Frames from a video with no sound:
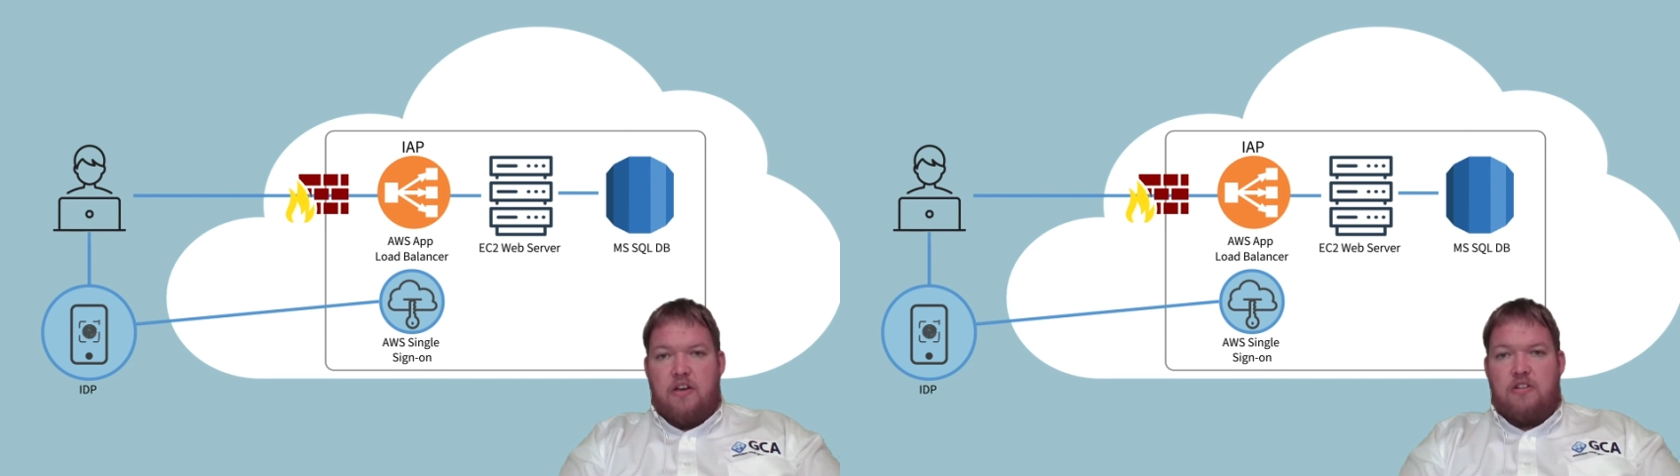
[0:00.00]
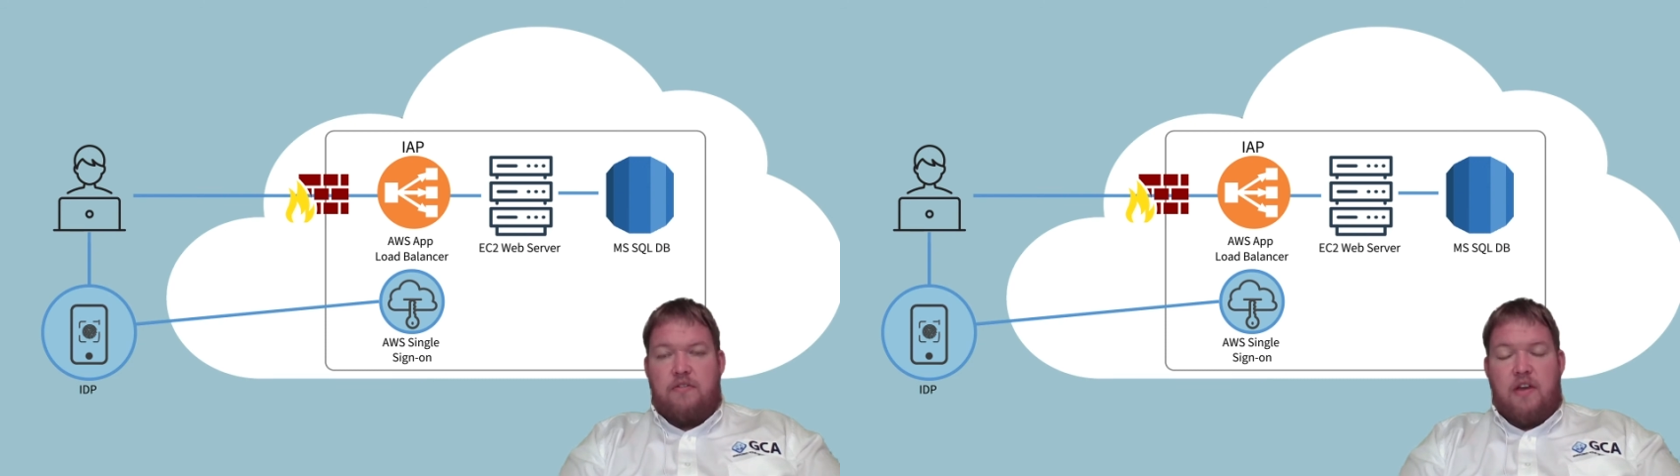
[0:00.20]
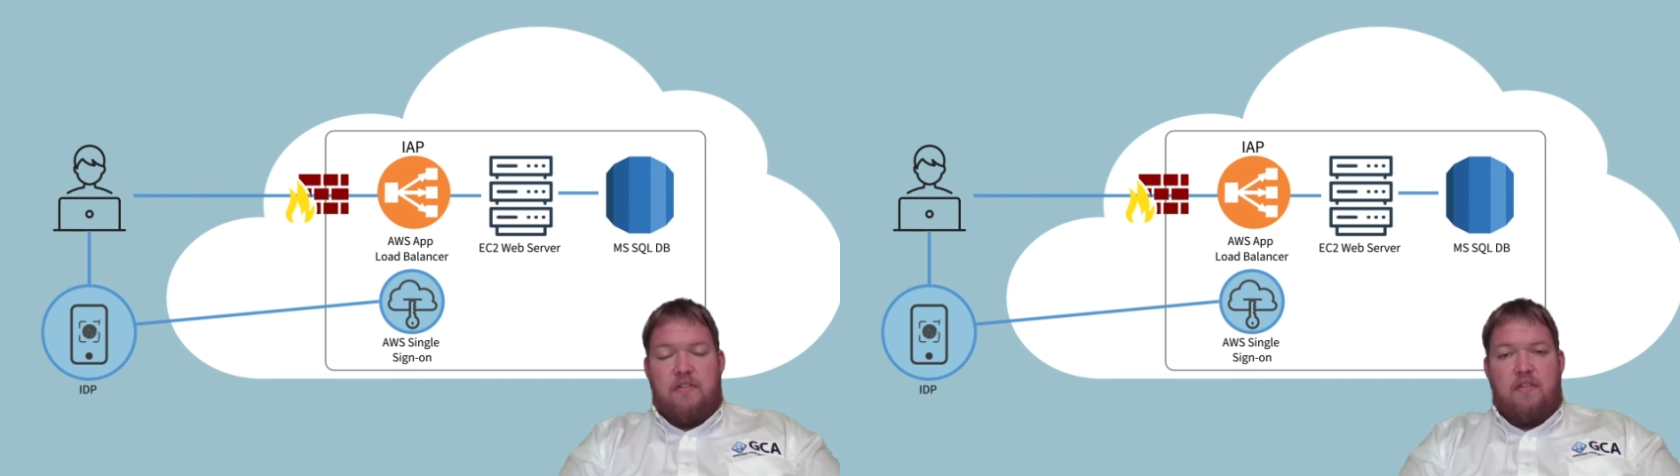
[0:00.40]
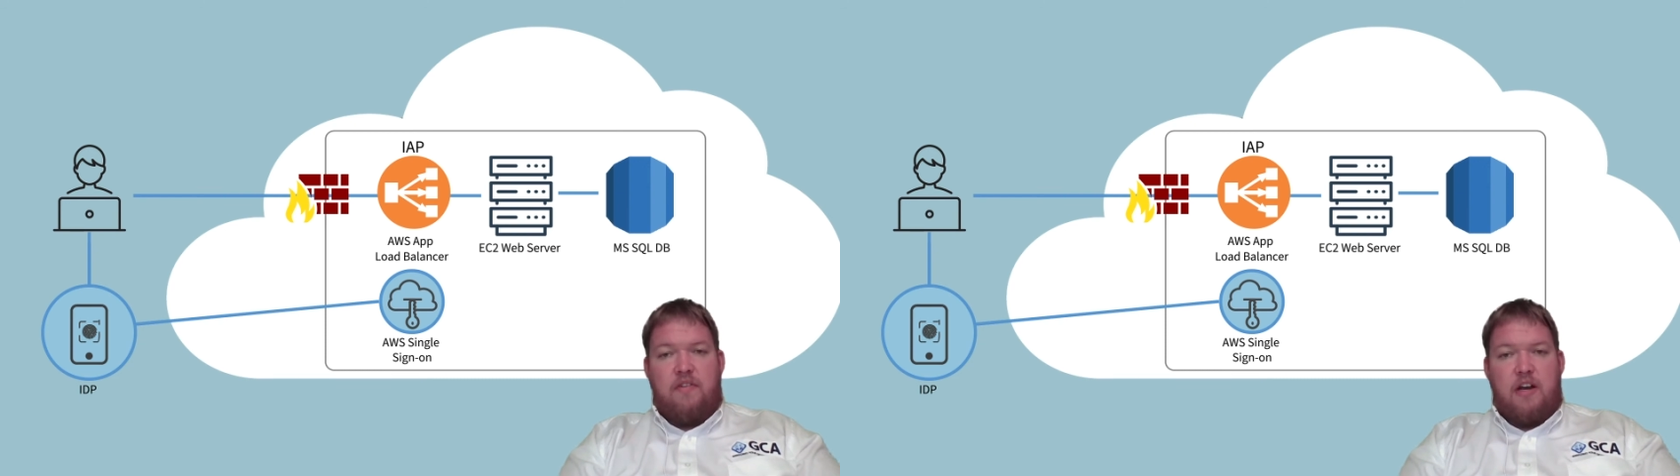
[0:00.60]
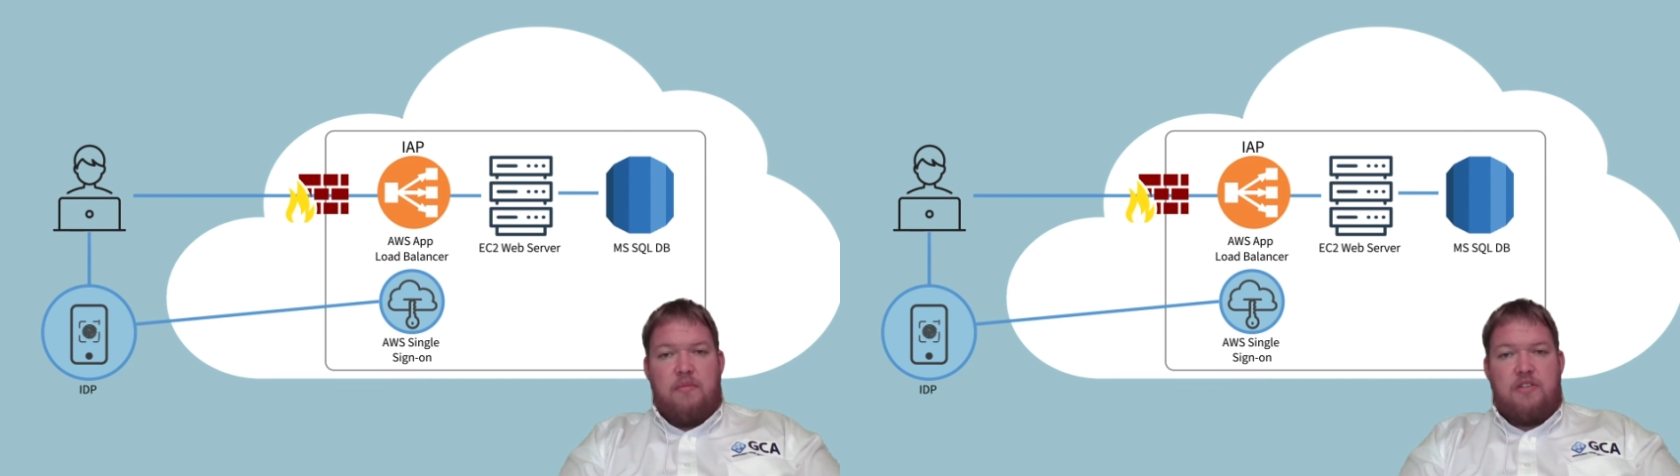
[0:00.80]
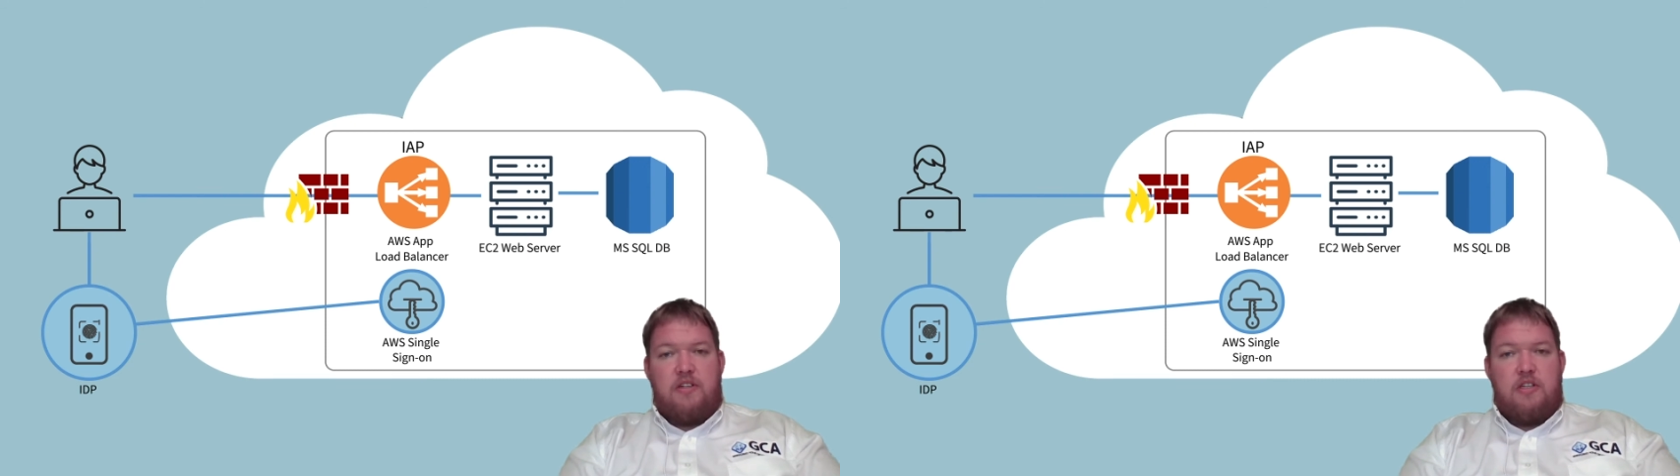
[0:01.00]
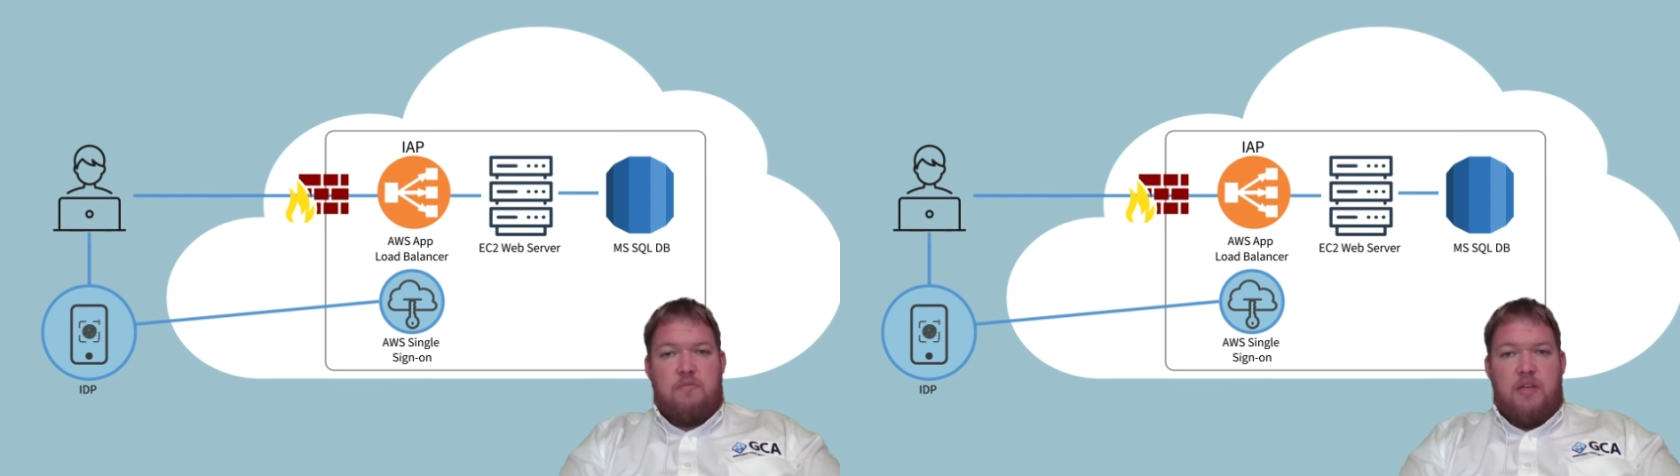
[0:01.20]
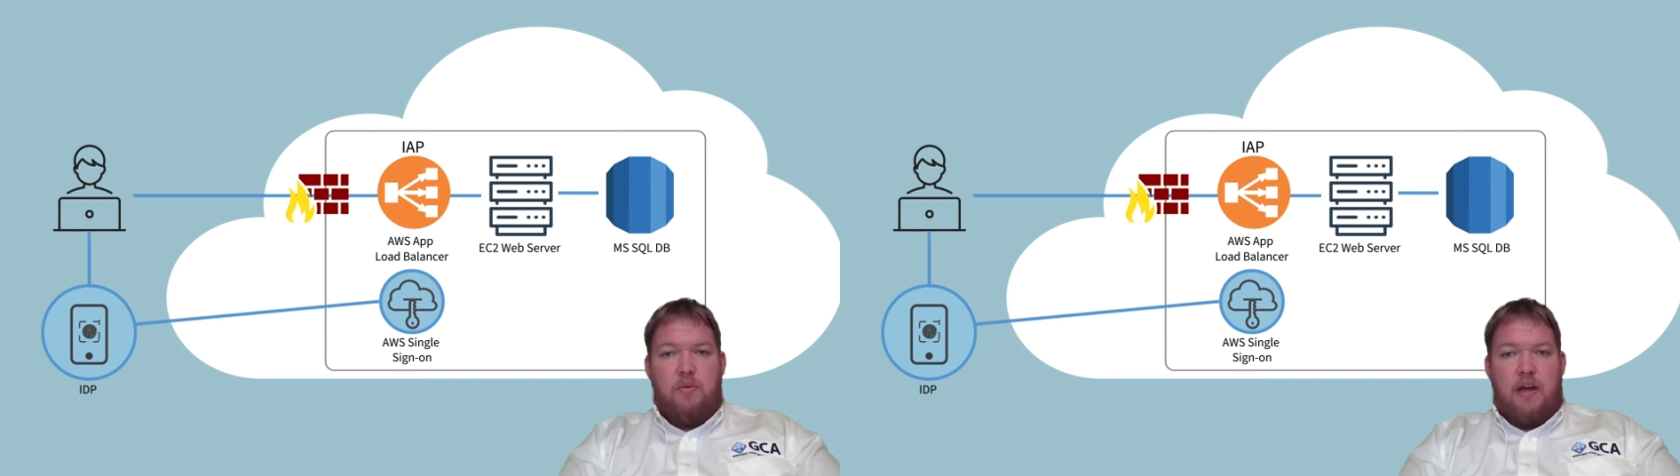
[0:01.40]
So if you have an environment such as
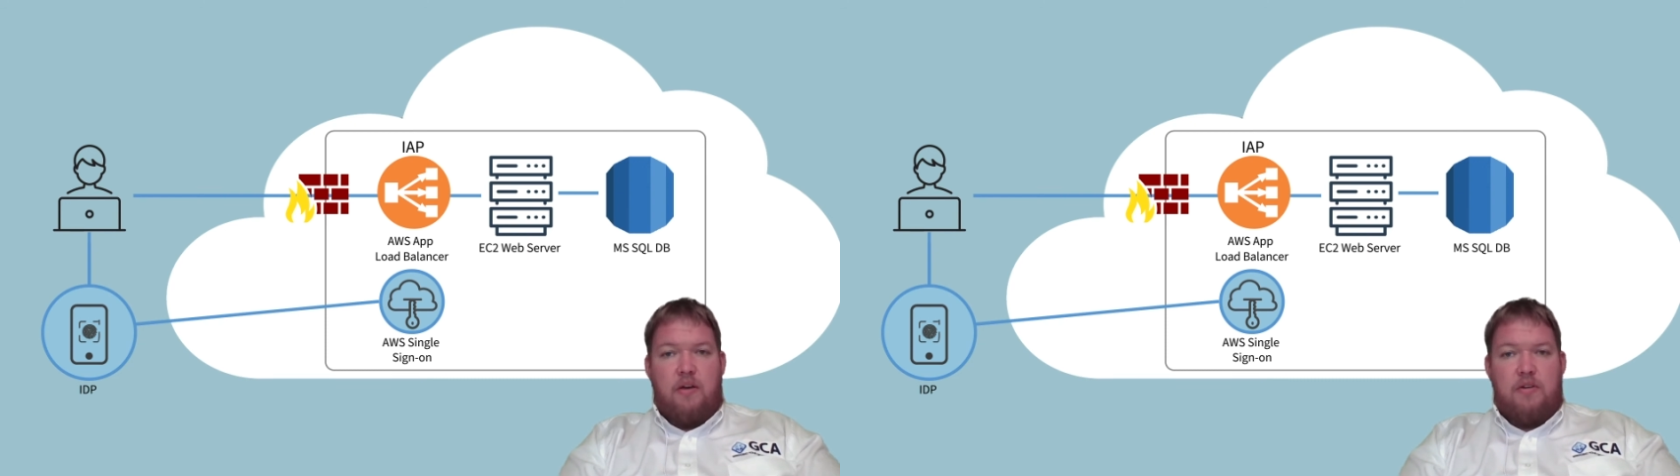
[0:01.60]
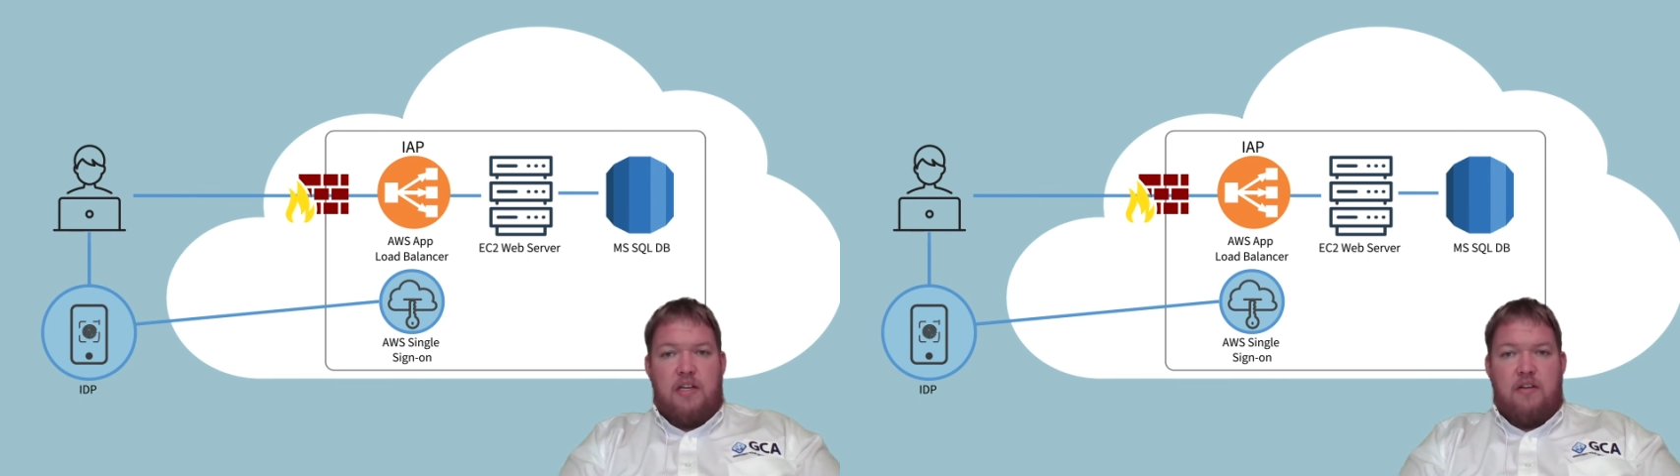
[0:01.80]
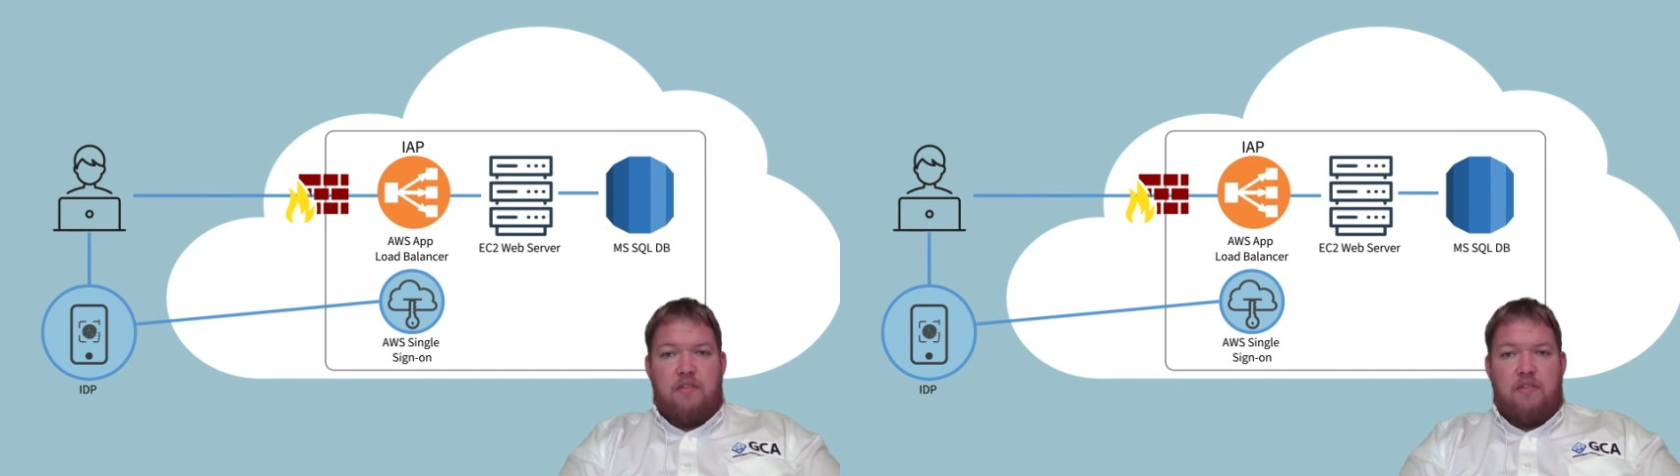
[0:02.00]
BYOD